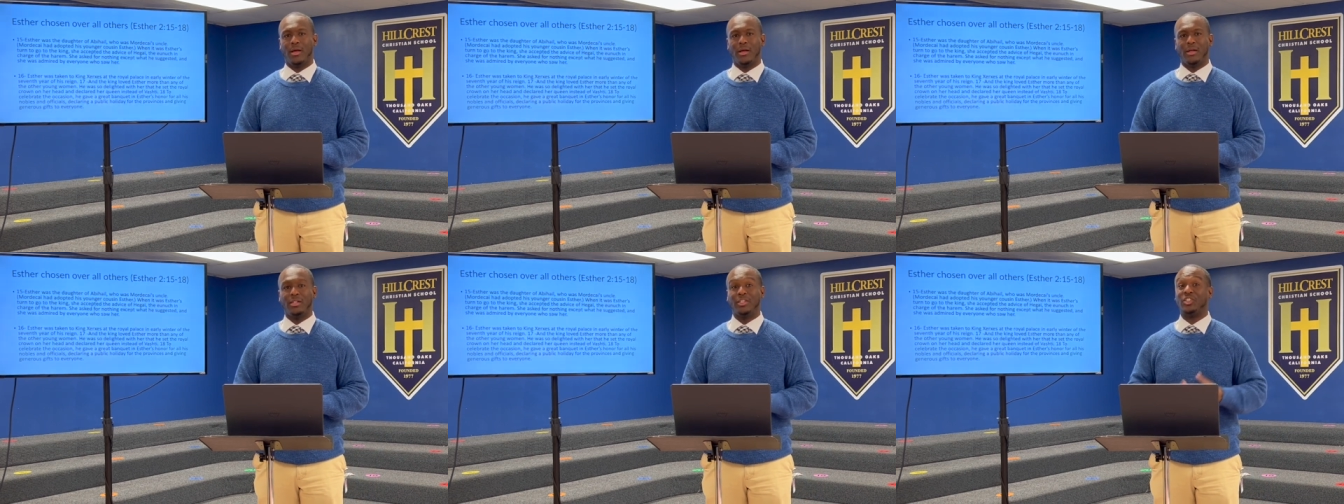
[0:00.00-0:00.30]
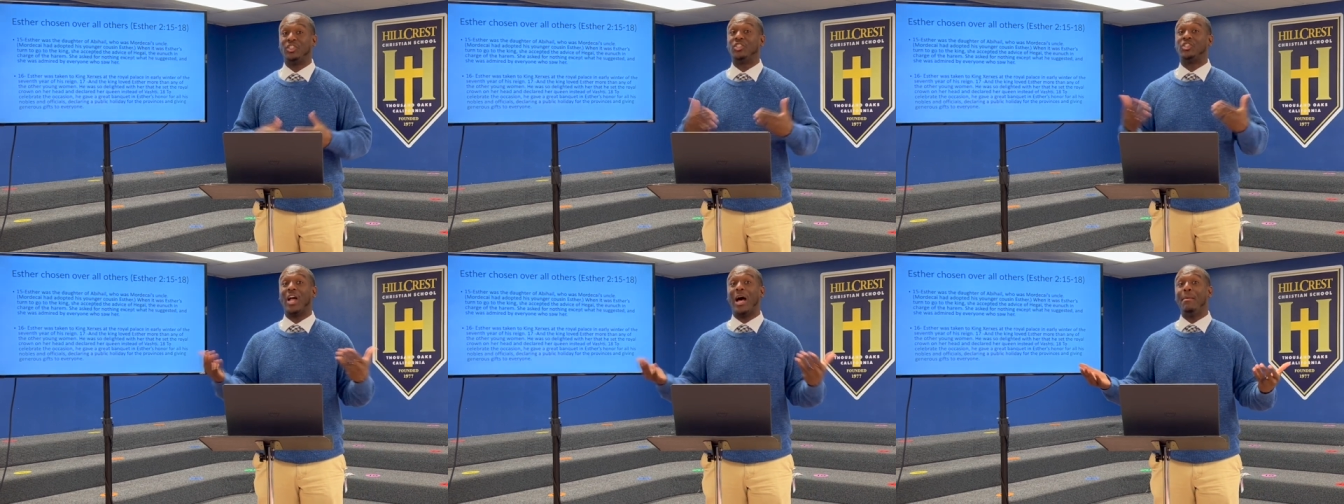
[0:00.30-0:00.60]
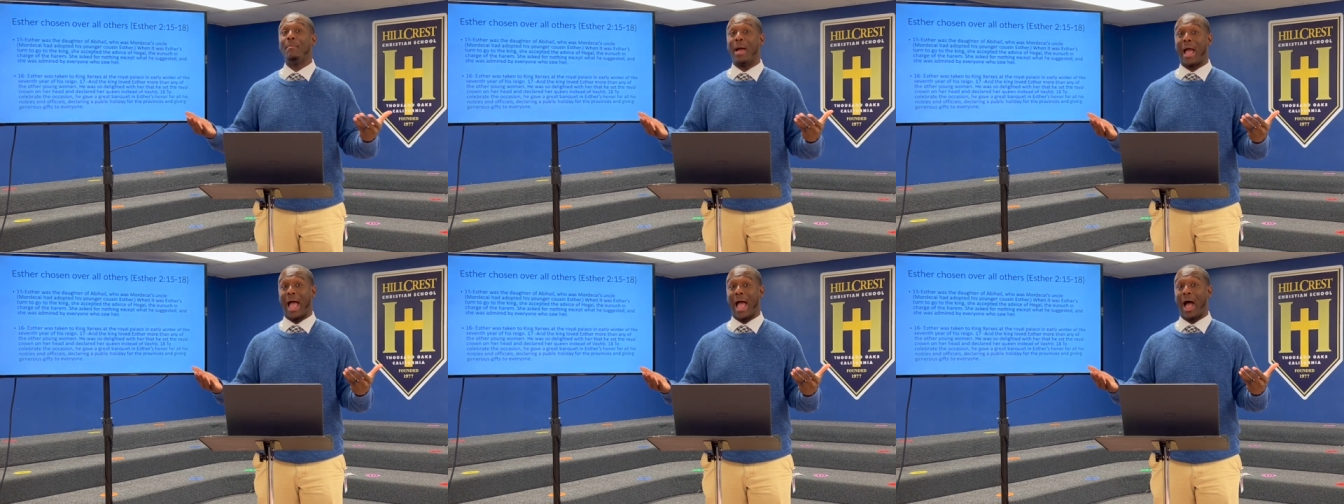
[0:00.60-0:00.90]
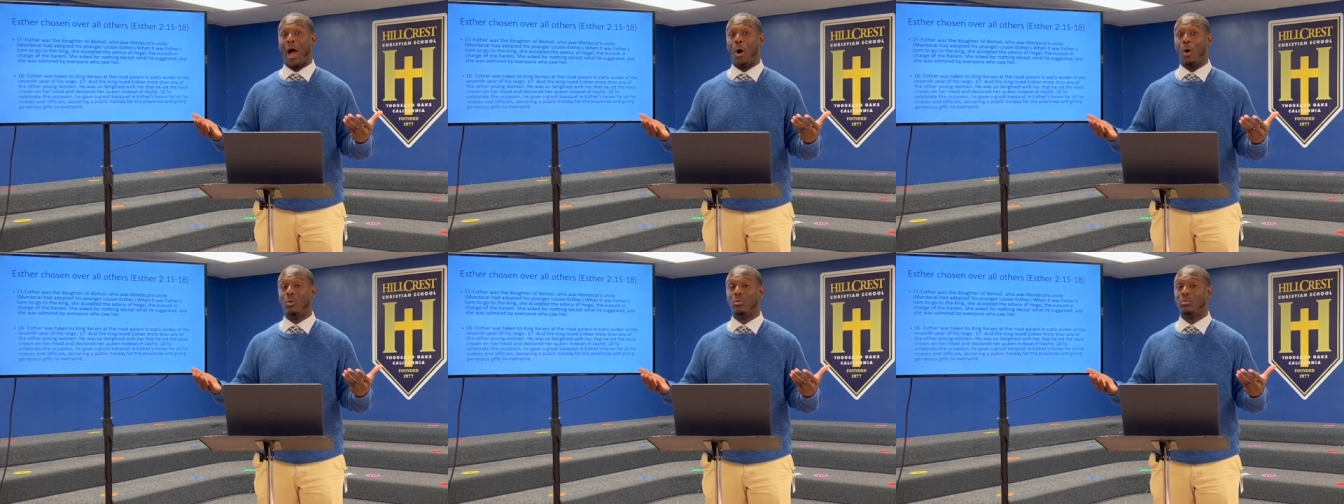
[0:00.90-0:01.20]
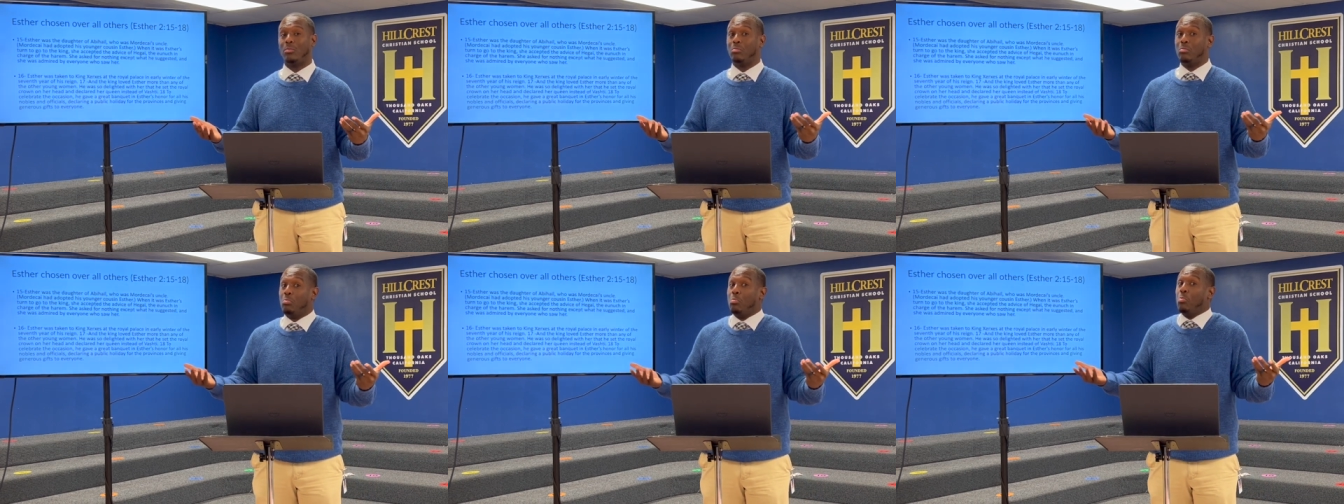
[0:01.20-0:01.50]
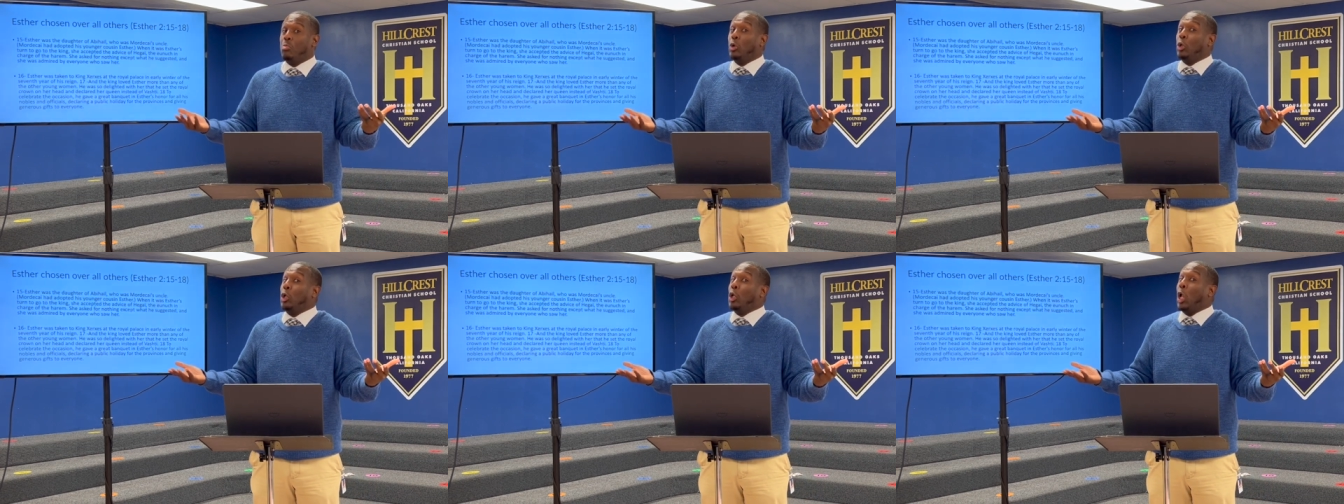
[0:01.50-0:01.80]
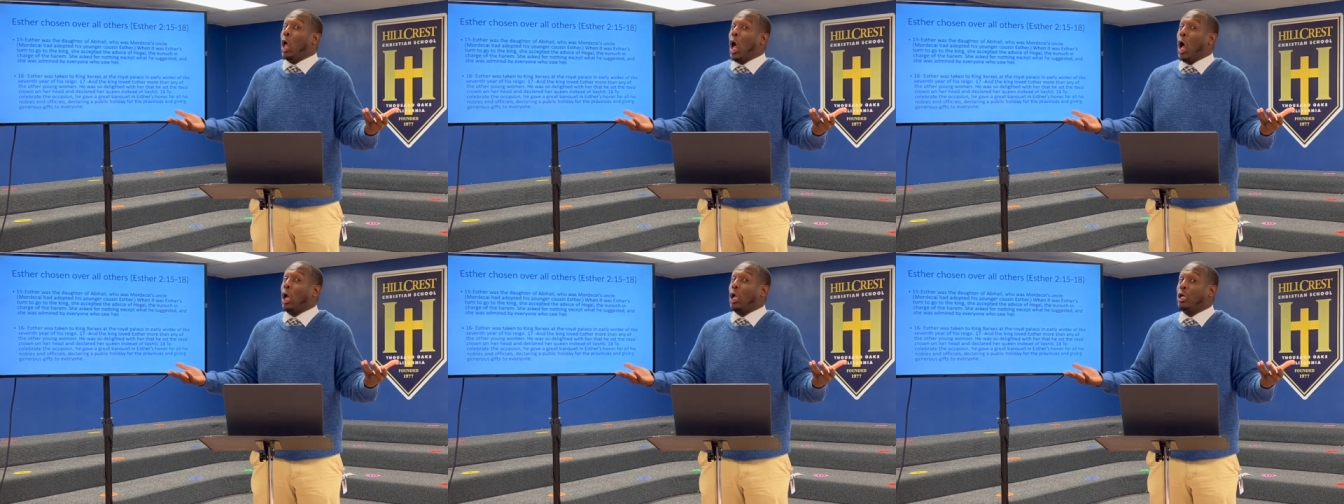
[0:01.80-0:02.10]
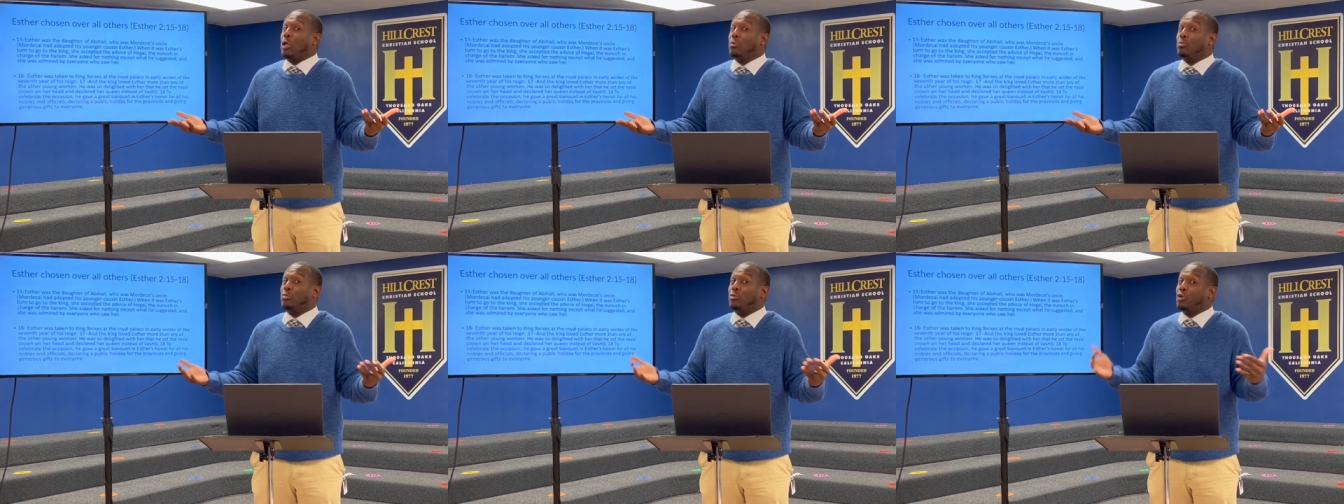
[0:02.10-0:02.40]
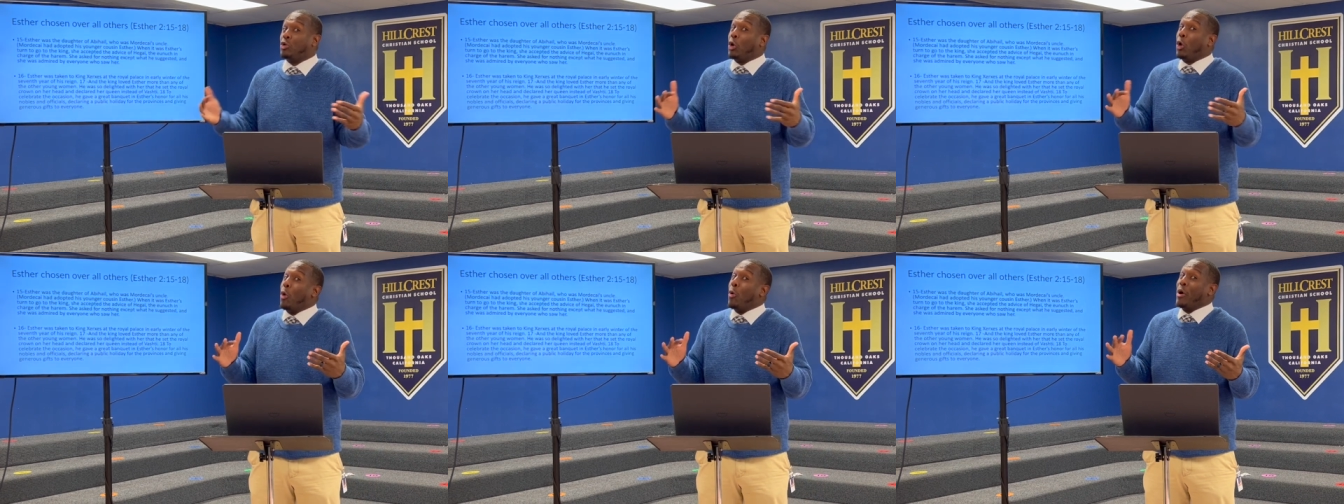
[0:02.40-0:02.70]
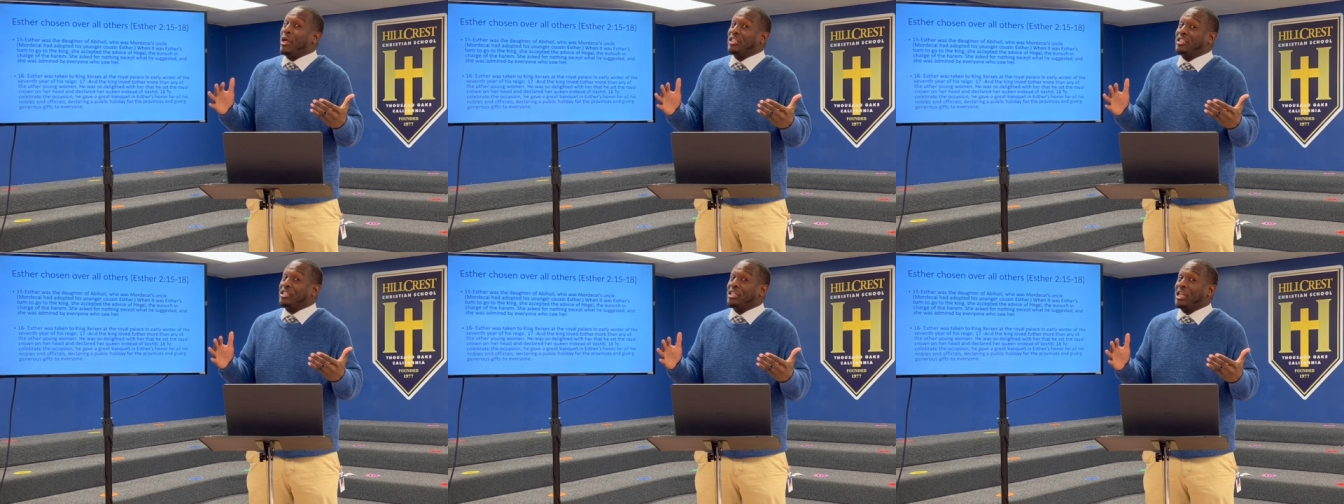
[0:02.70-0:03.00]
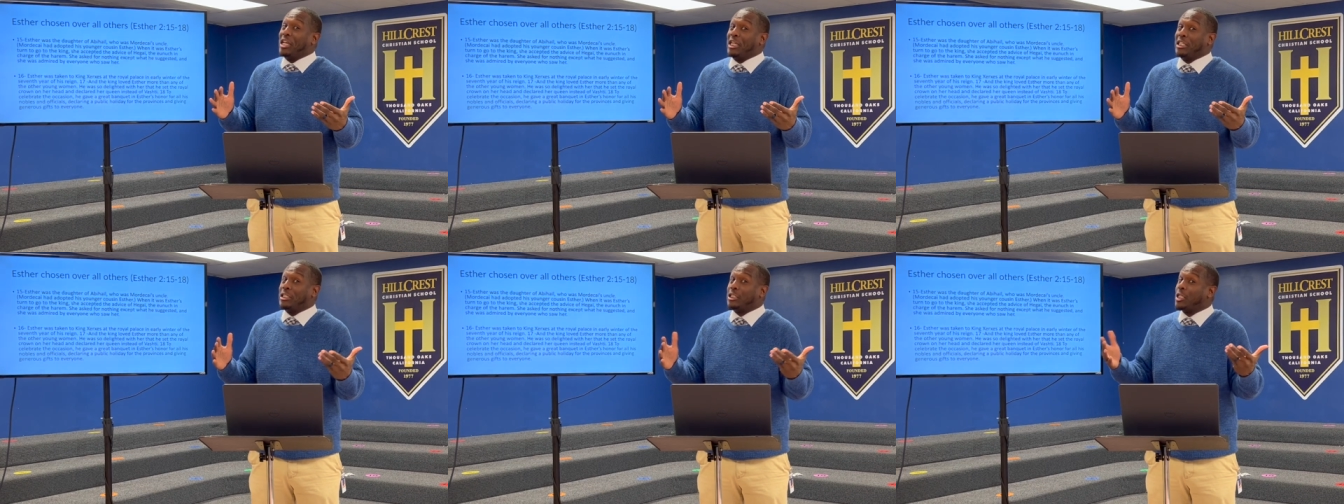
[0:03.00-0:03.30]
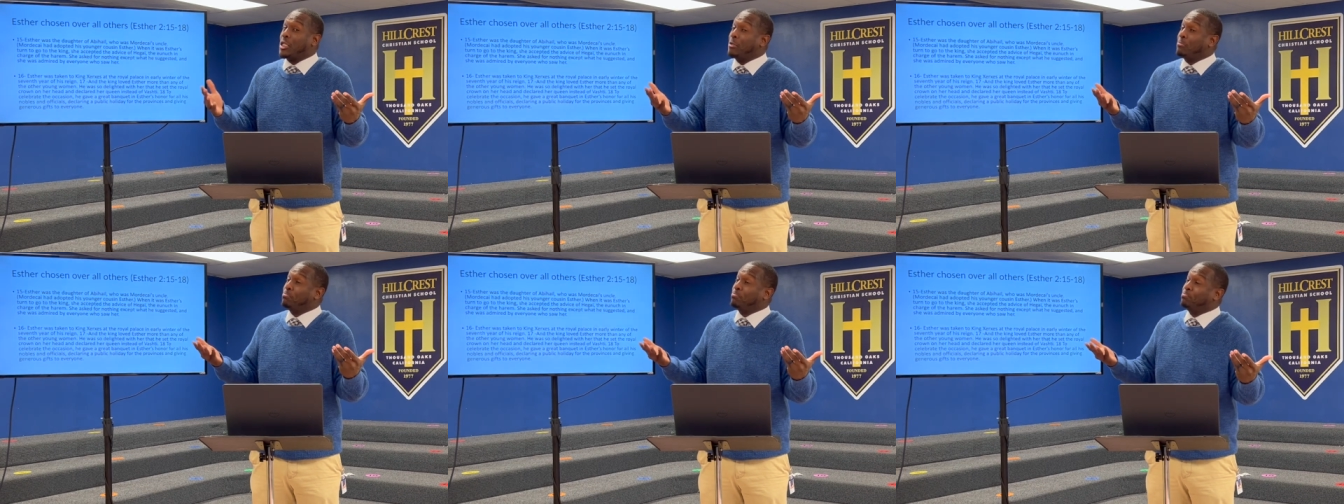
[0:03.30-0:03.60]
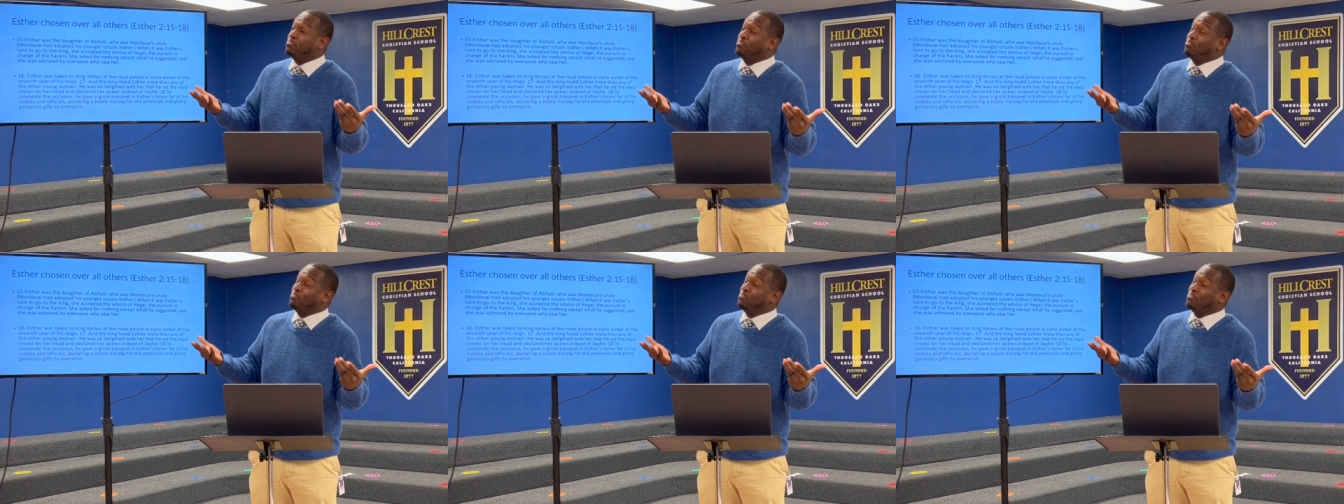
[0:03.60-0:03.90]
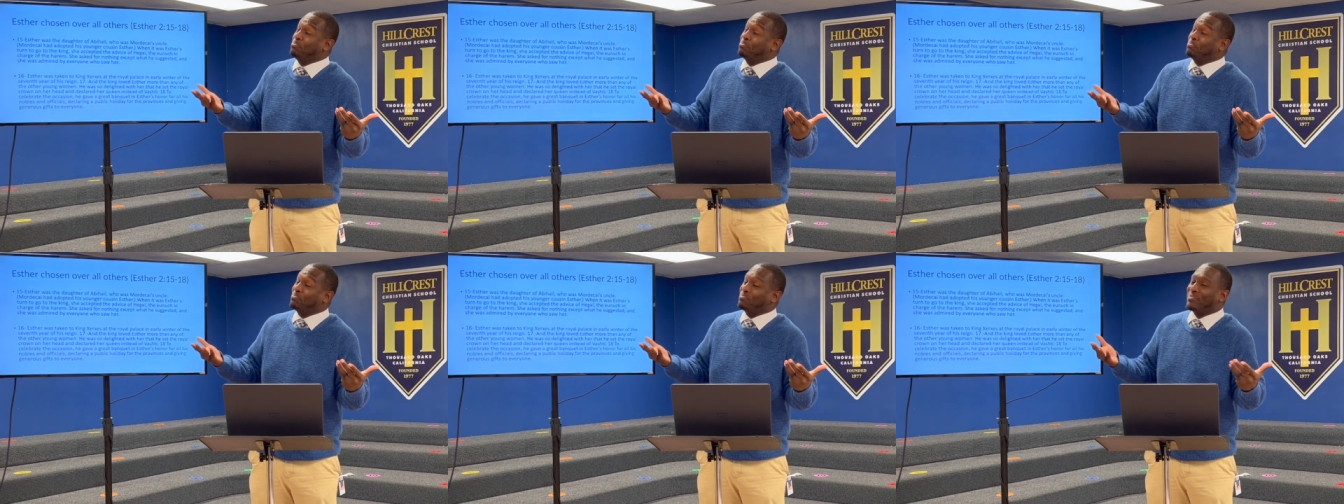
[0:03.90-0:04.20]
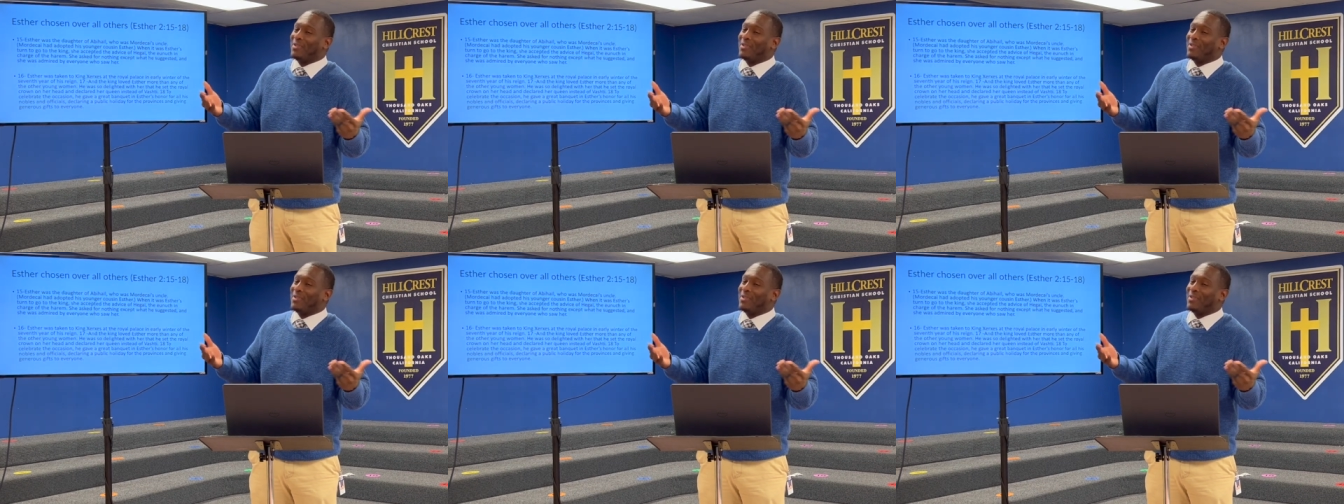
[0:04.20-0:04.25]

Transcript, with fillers: Somehow, luck, coincidence, hmm,